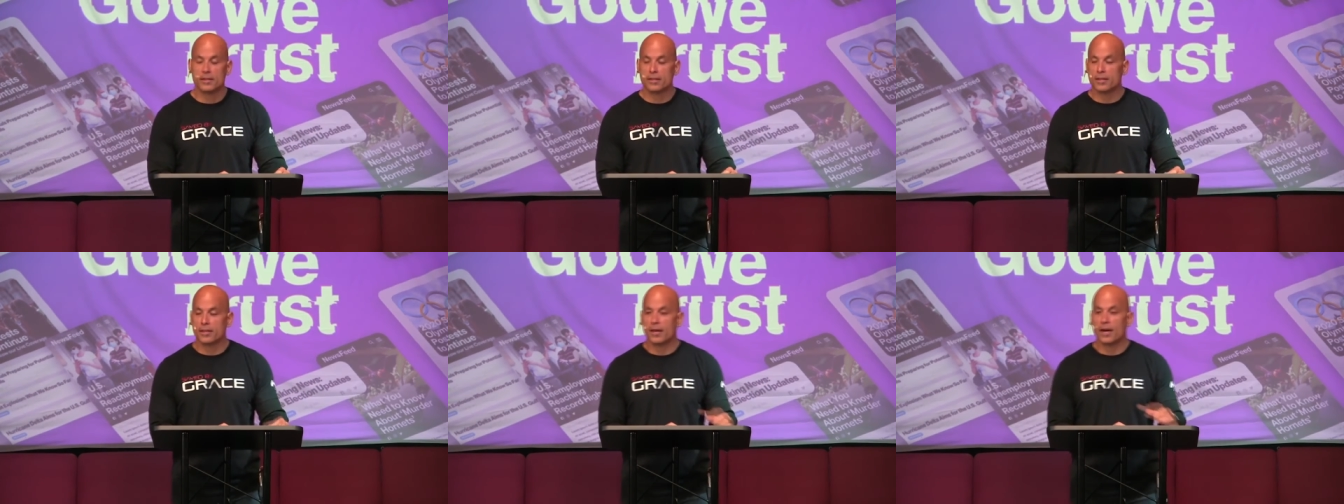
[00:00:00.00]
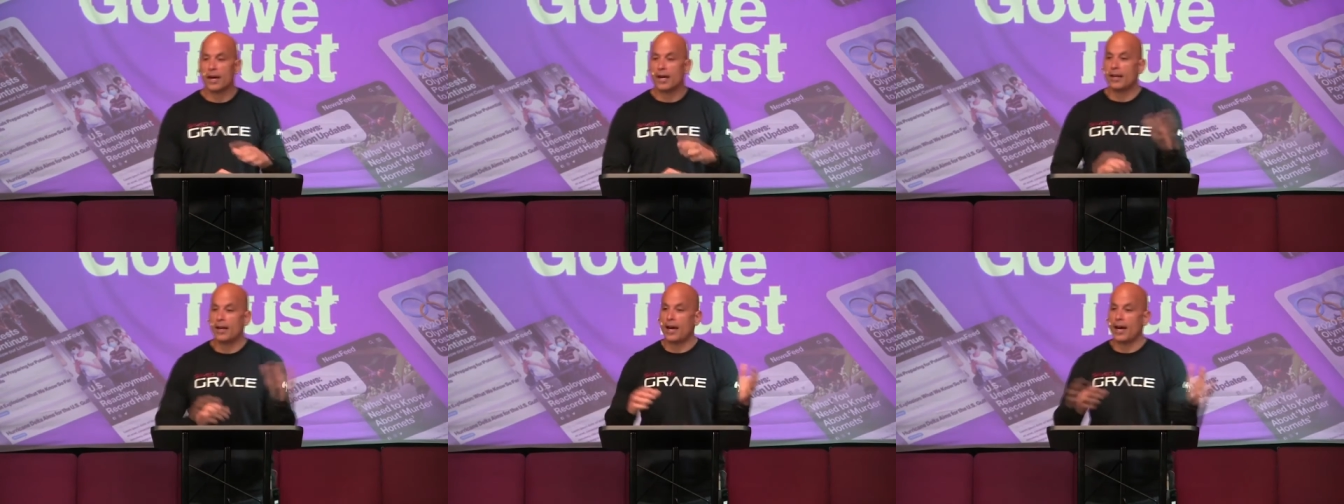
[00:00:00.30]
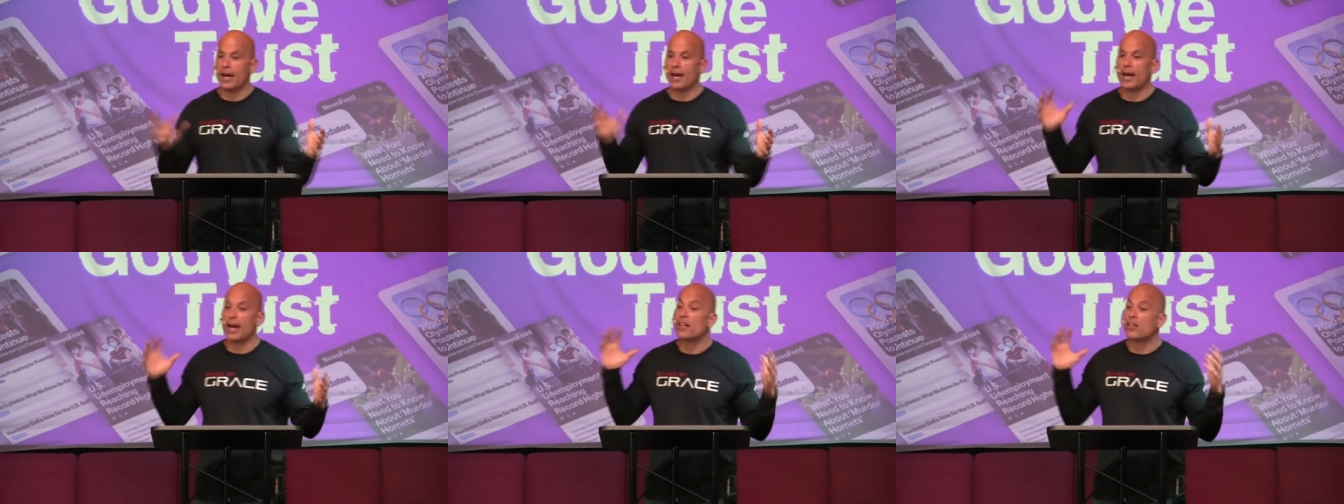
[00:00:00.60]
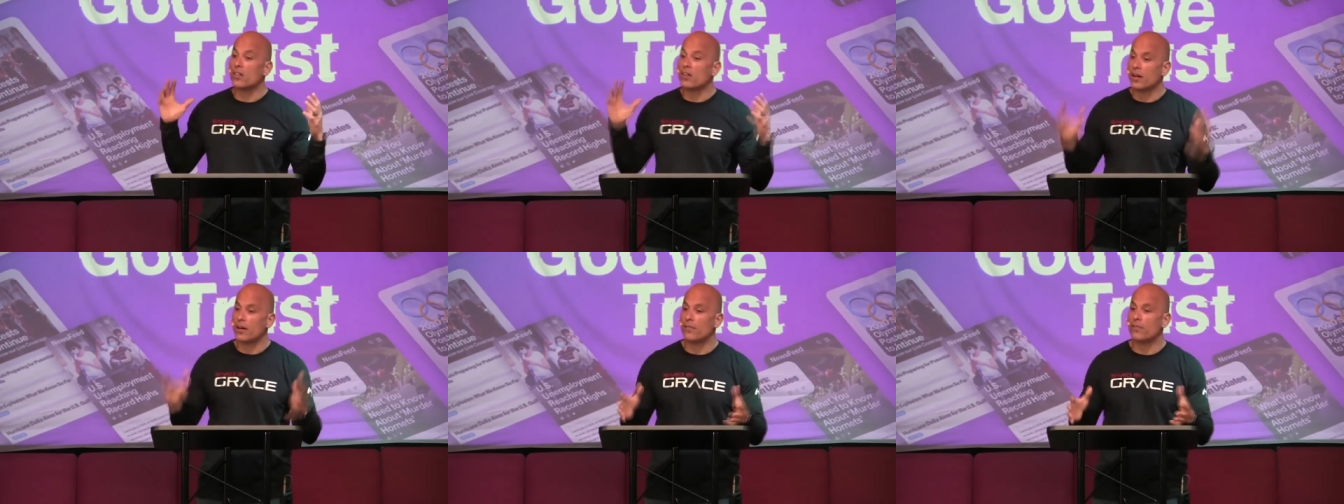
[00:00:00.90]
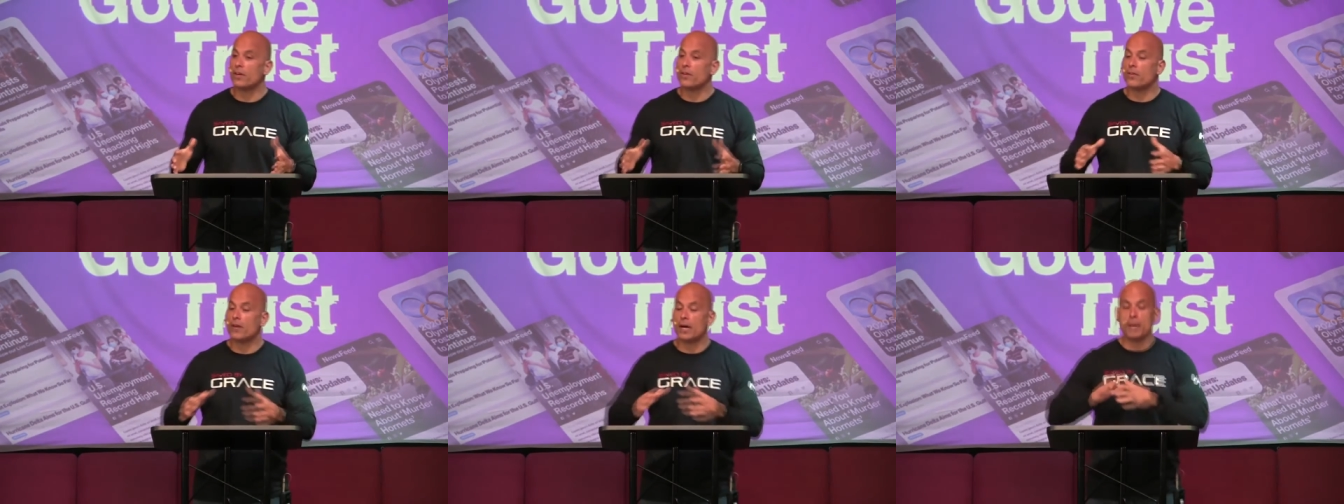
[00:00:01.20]
God, I, I love
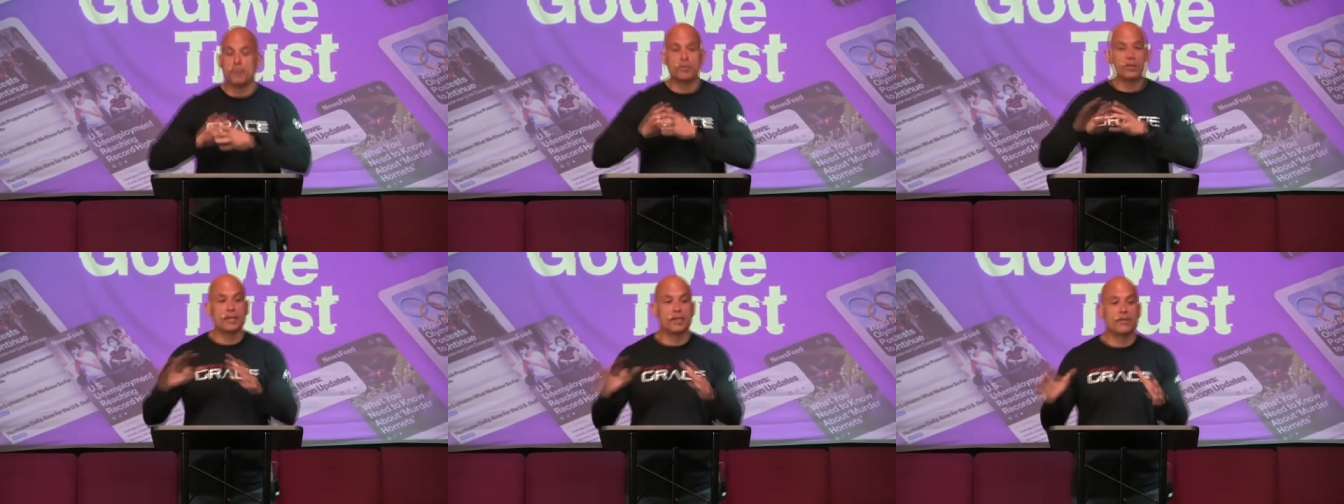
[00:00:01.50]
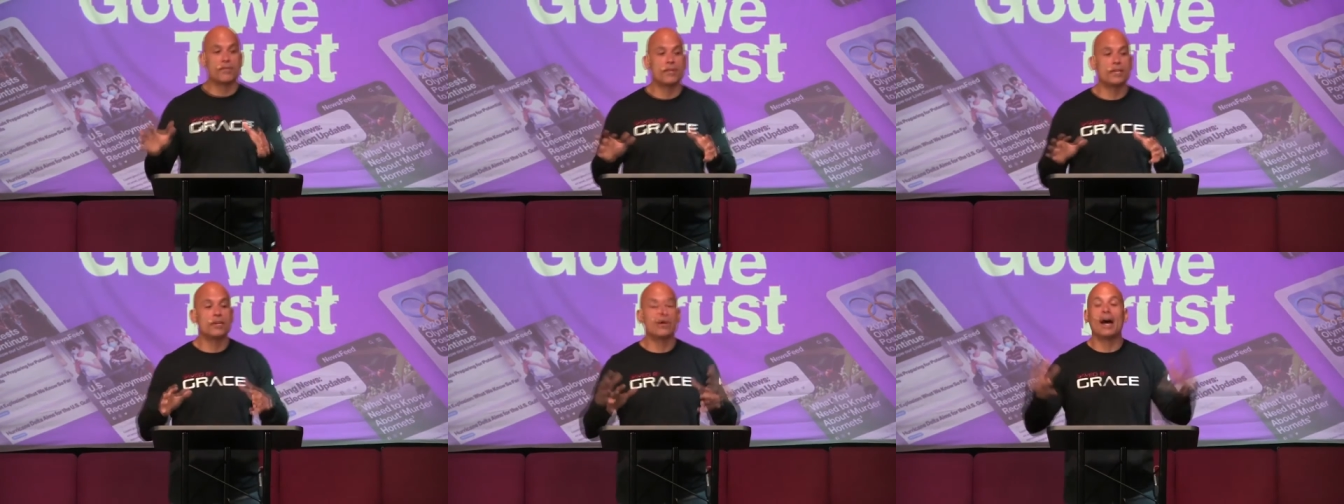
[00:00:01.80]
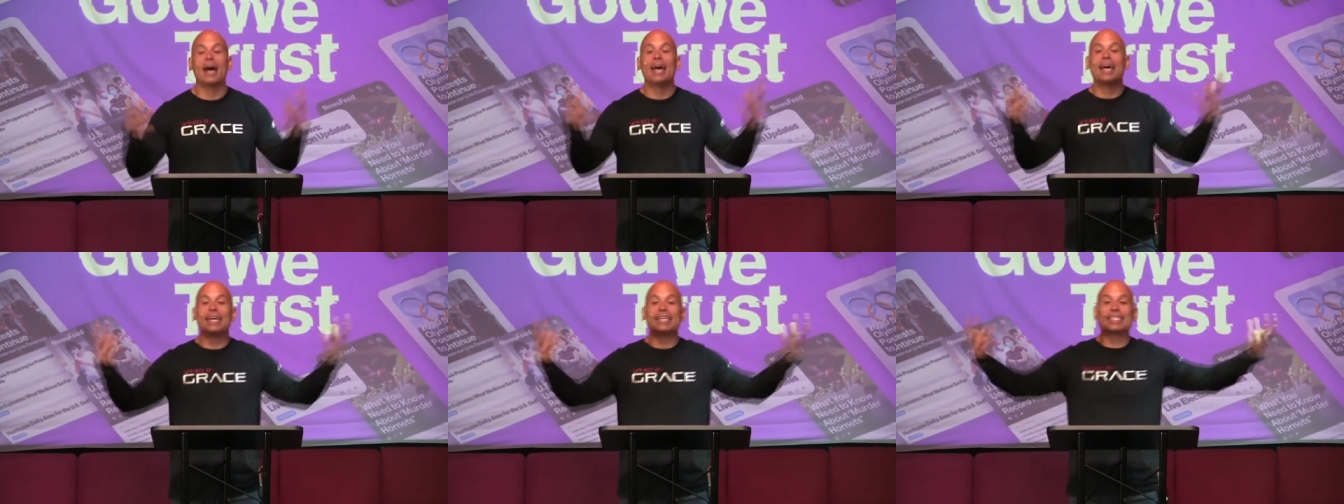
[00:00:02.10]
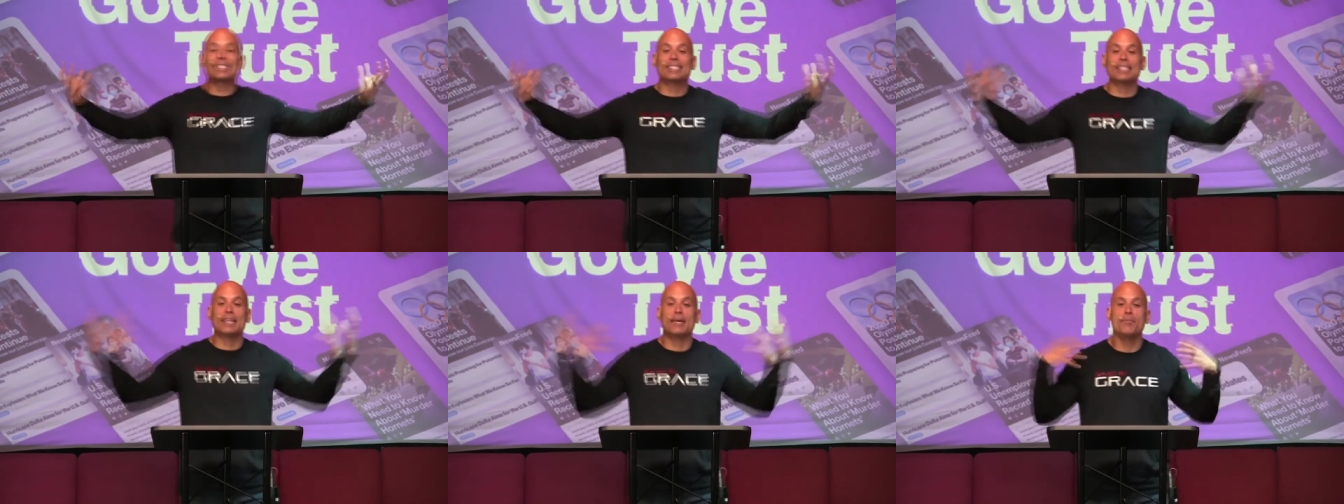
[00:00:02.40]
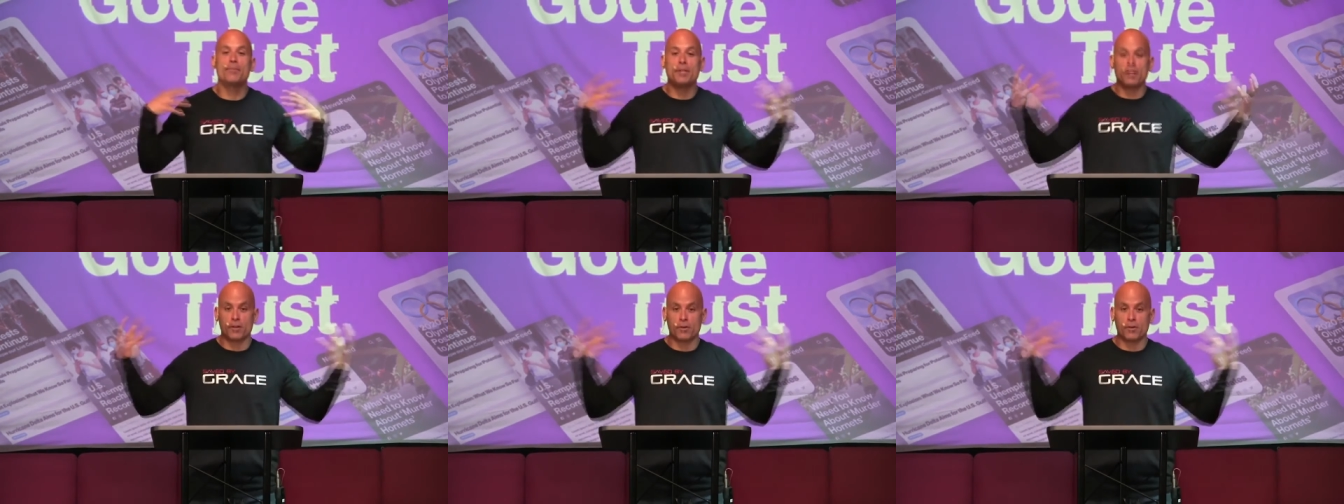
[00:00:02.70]
you. I believe in you. I accept your